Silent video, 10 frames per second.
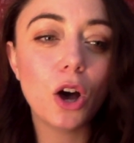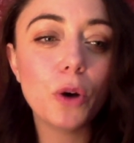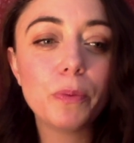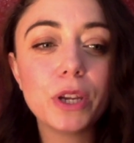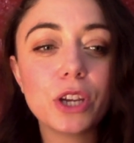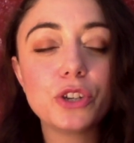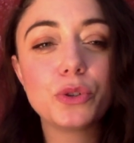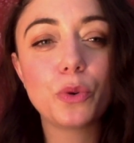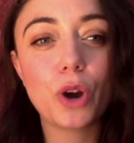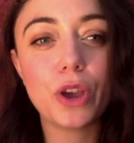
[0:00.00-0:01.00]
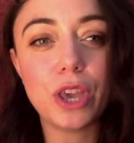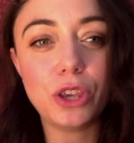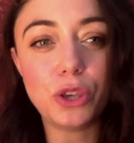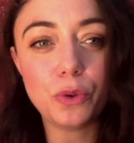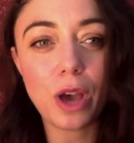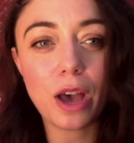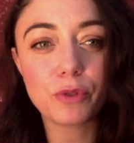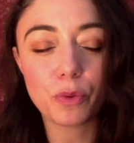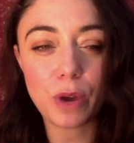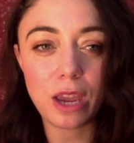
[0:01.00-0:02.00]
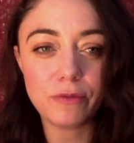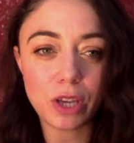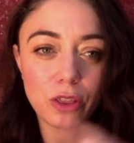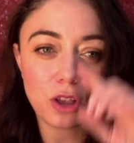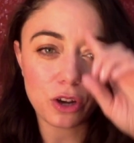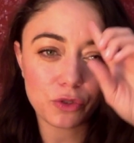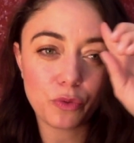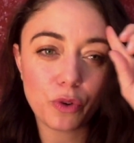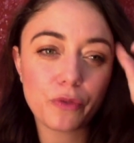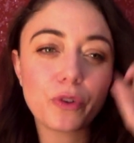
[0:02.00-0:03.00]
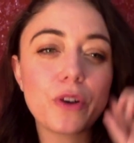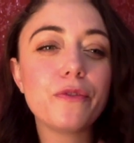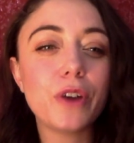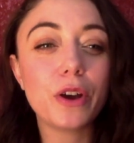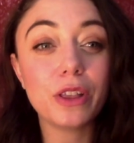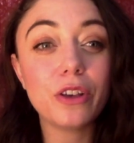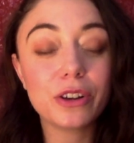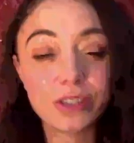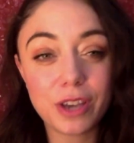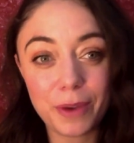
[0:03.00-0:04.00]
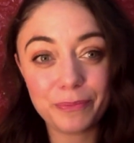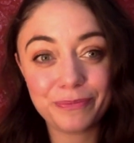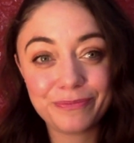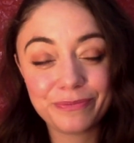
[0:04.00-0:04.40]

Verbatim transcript: opening a door that you have craved and longed for for a very long time.